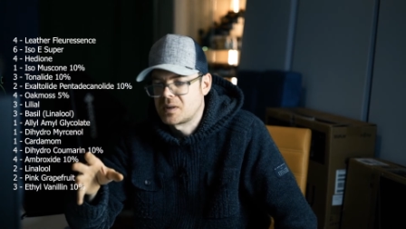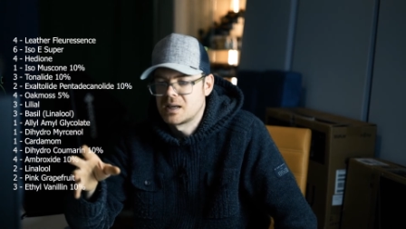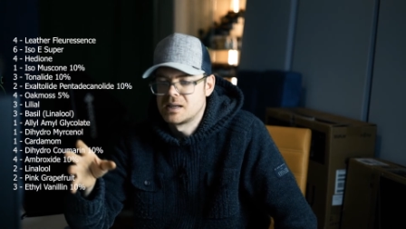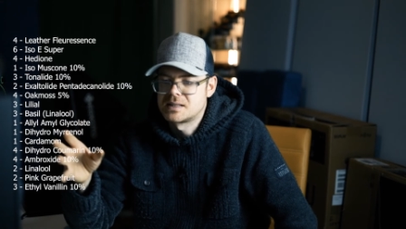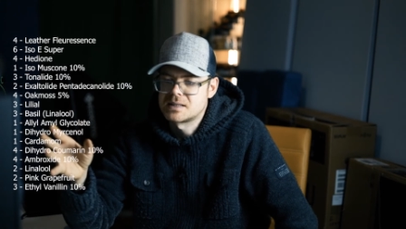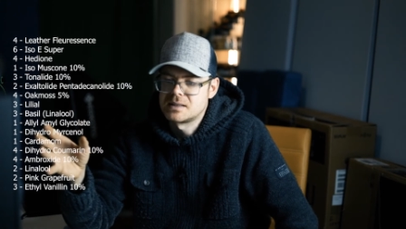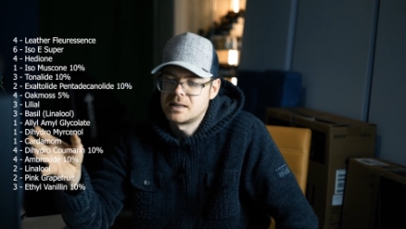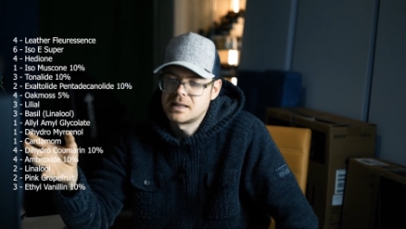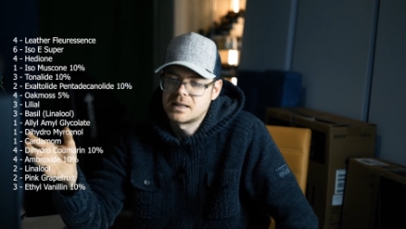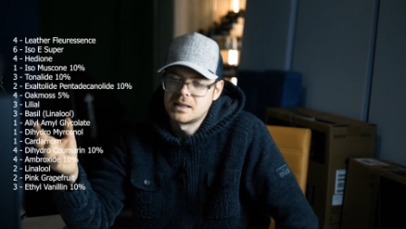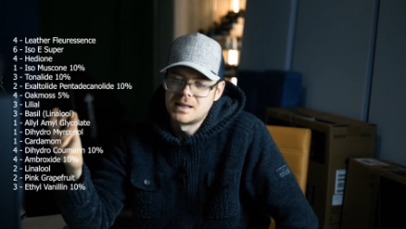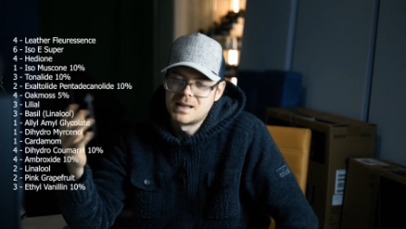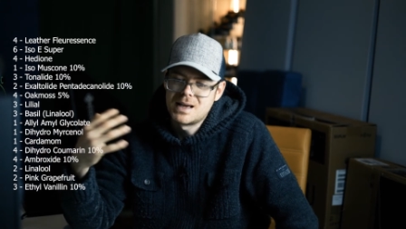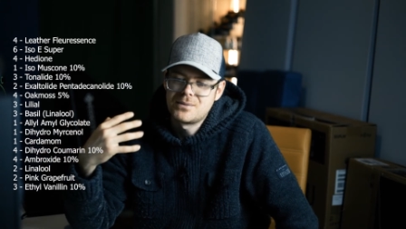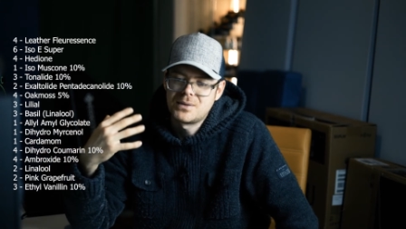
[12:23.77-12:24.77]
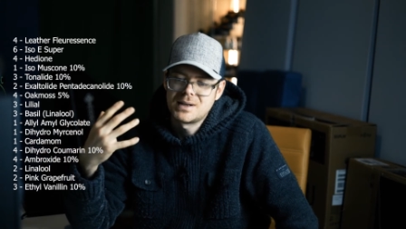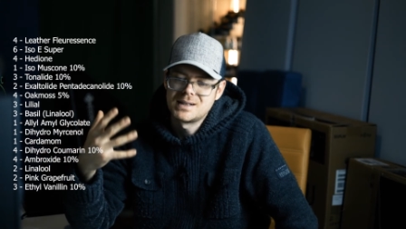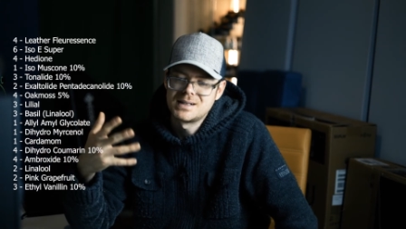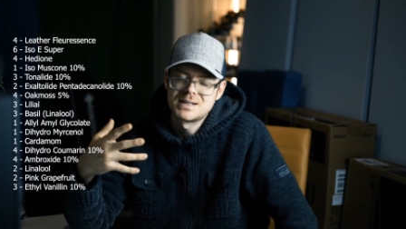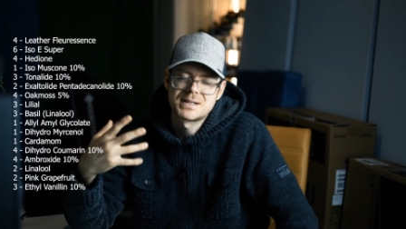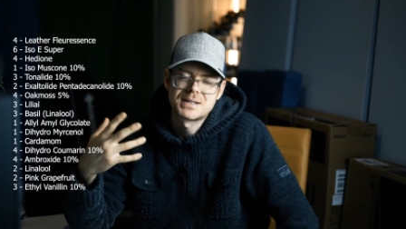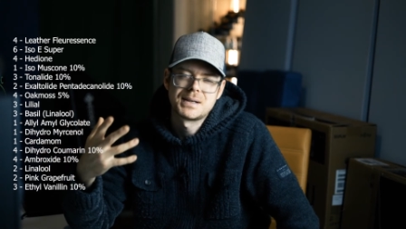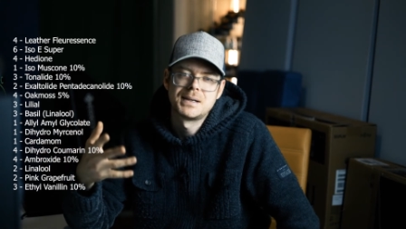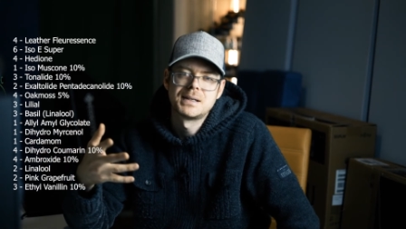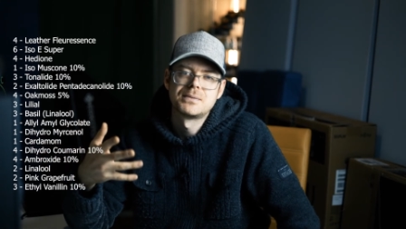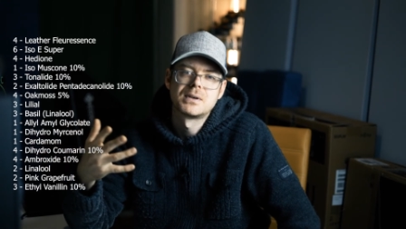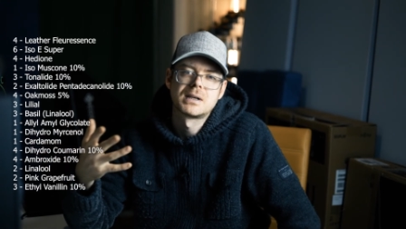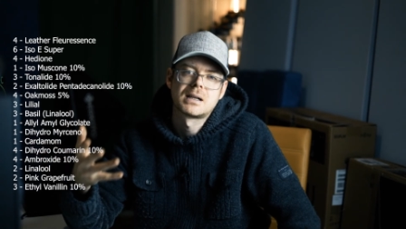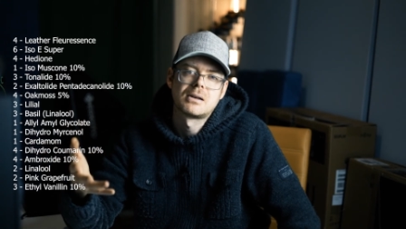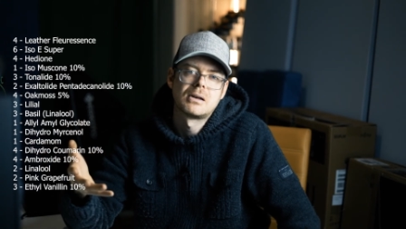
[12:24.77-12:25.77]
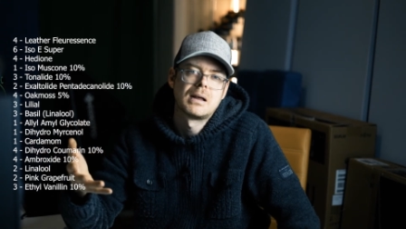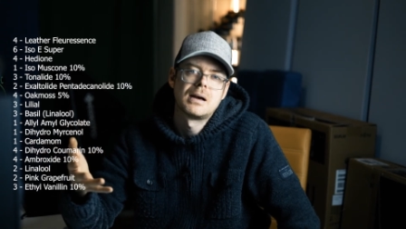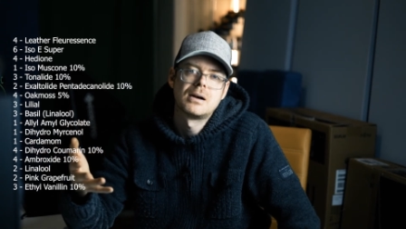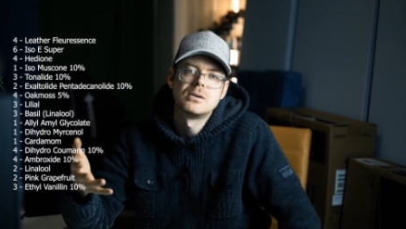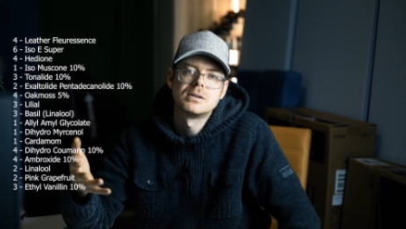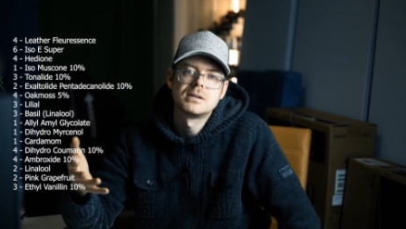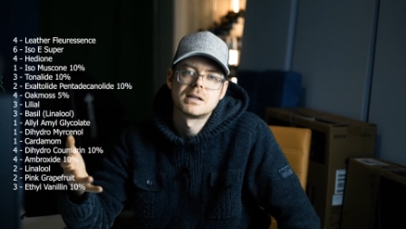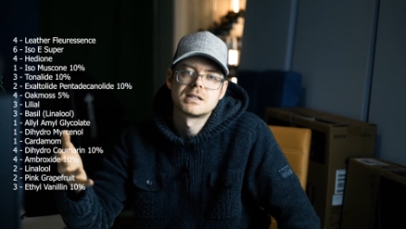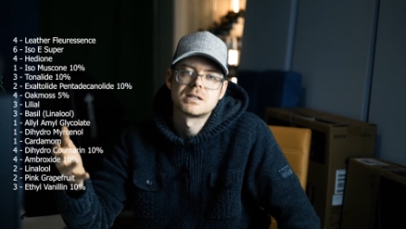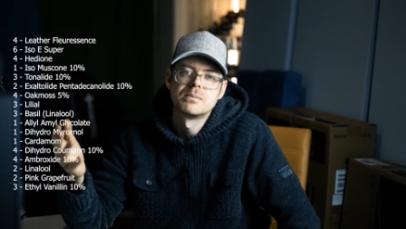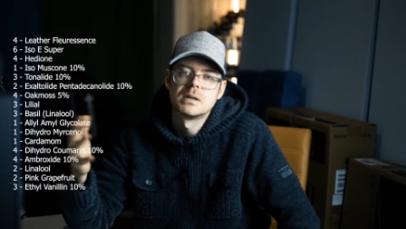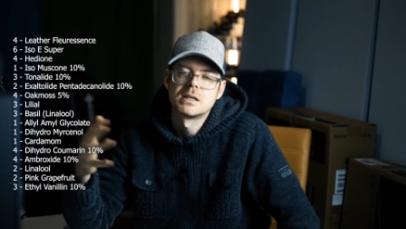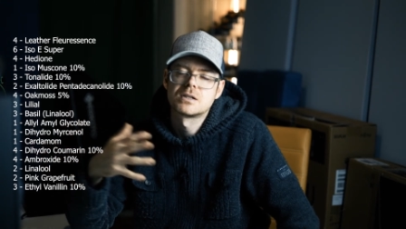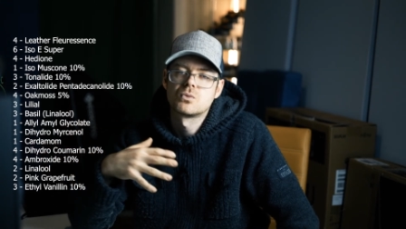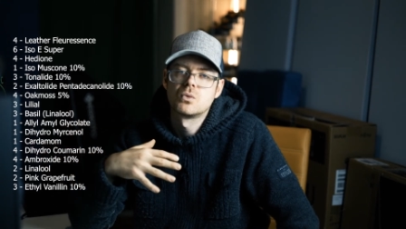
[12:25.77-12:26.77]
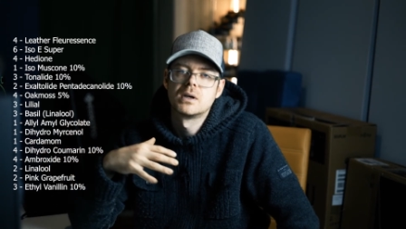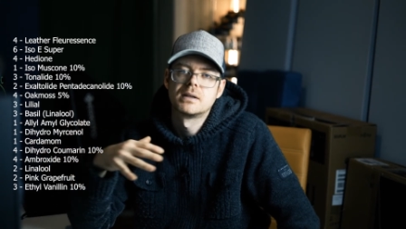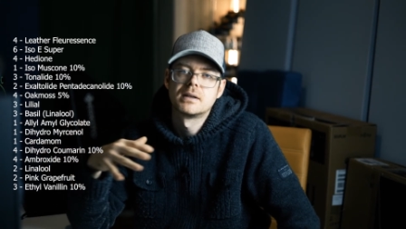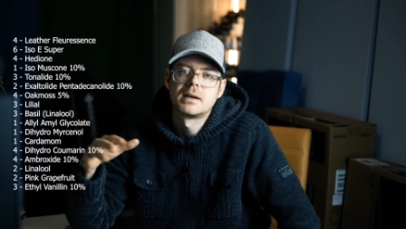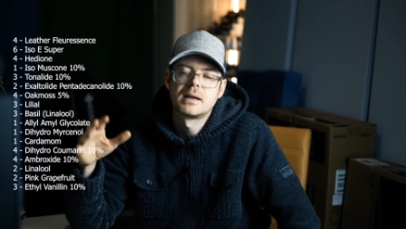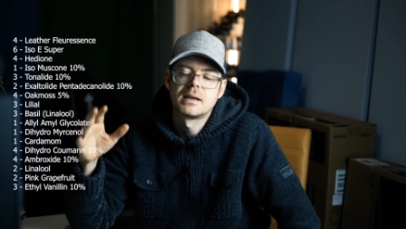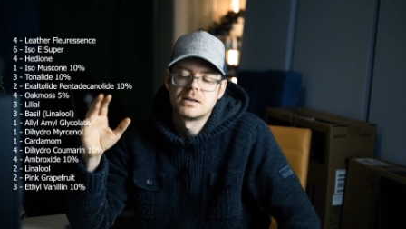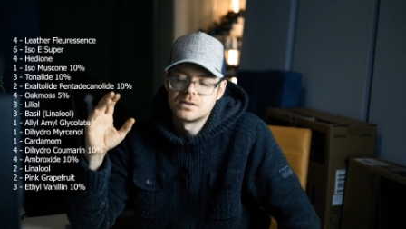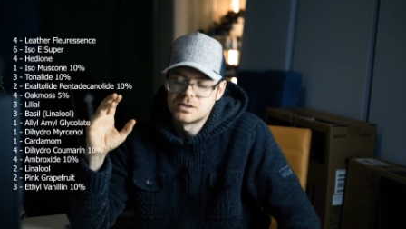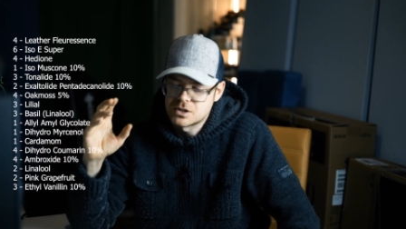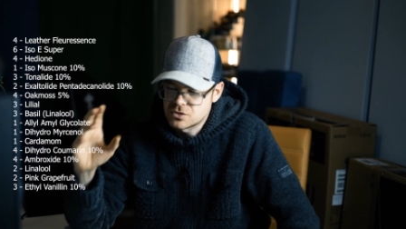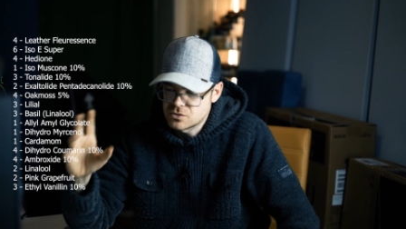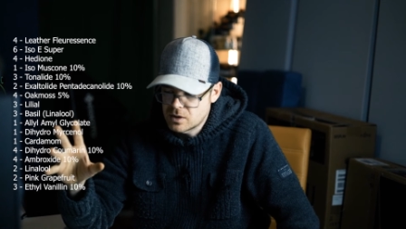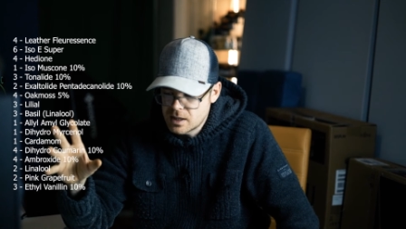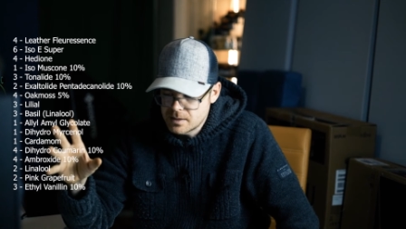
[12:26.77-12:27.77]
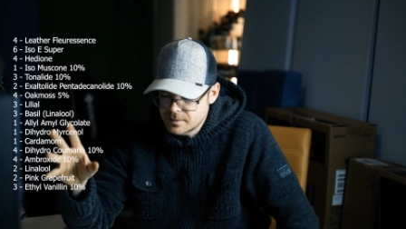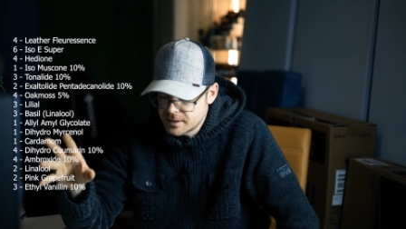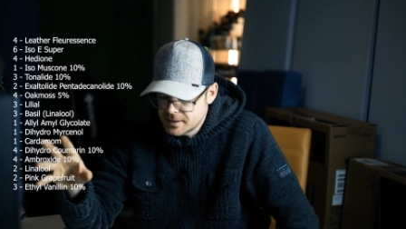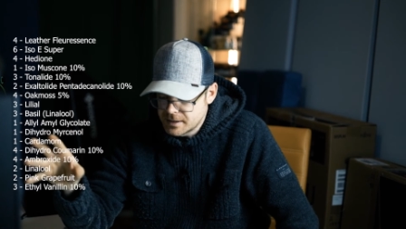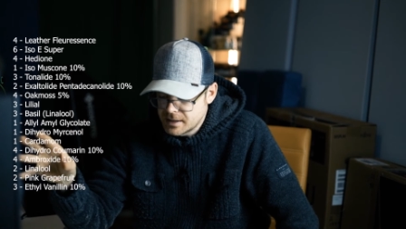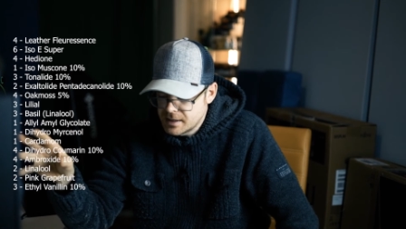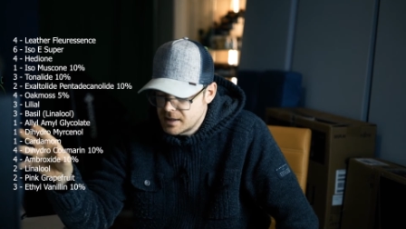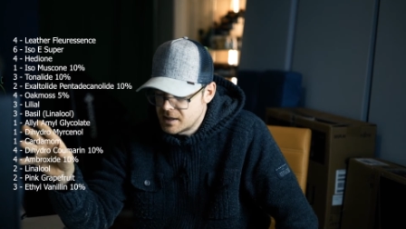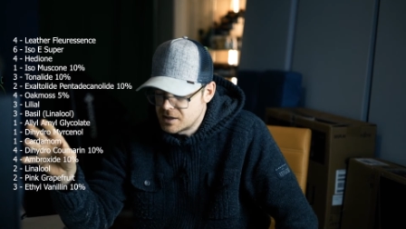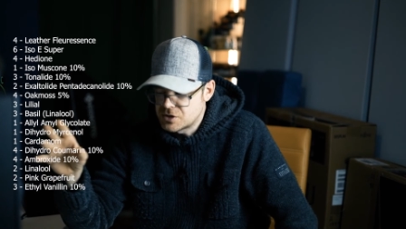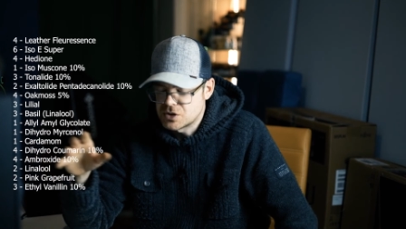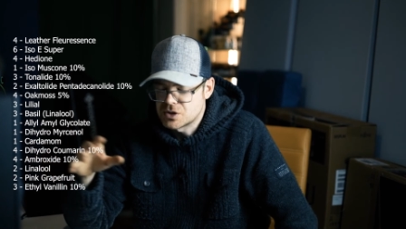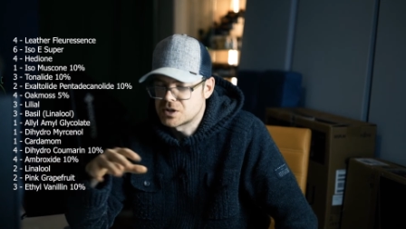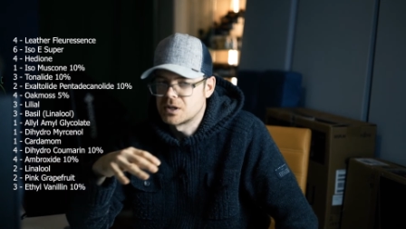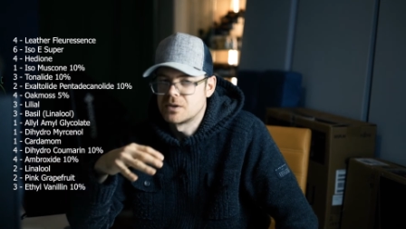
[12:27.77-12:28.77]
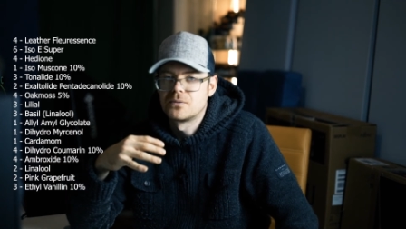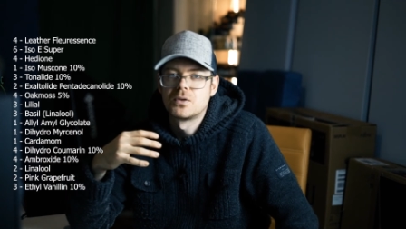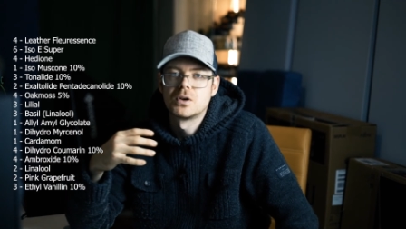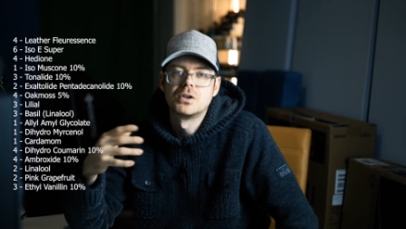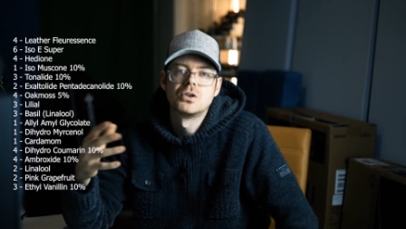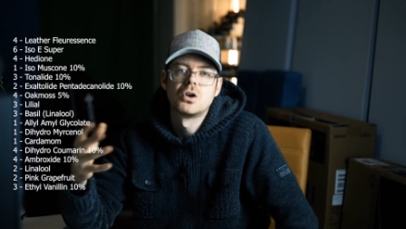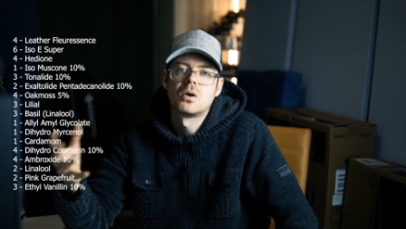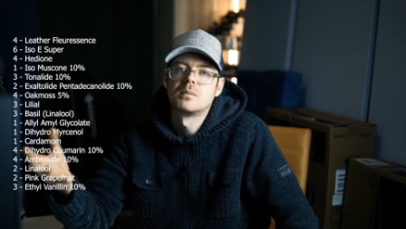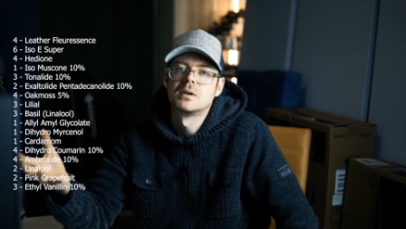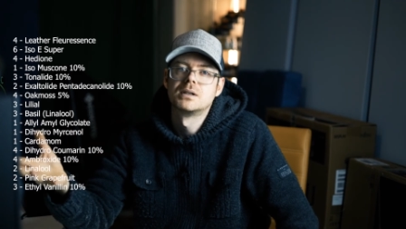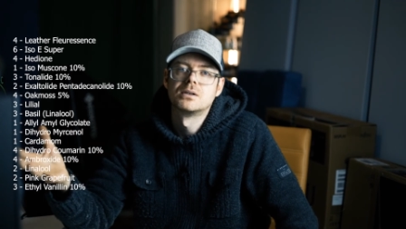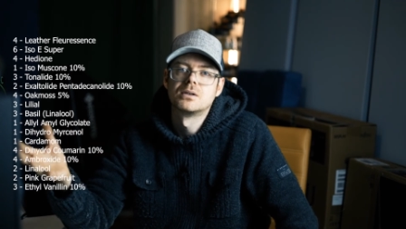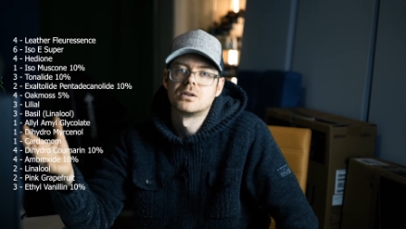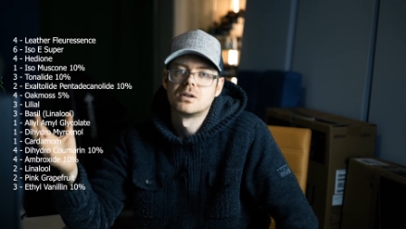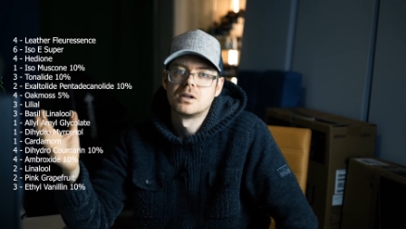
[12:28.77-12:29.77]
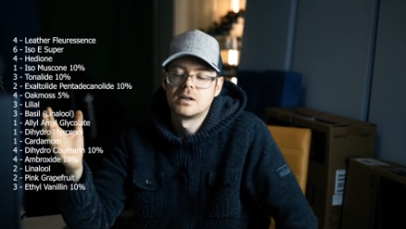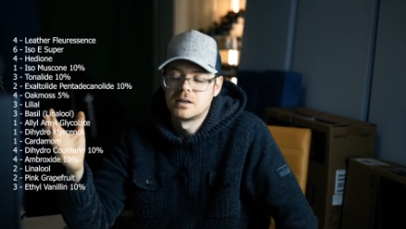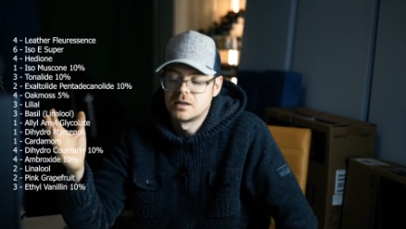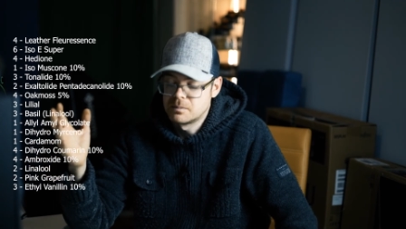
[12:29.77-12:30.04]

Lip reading: It's like leather inside of a cloud. That's the best way that I could describe it. It's just a phenomenal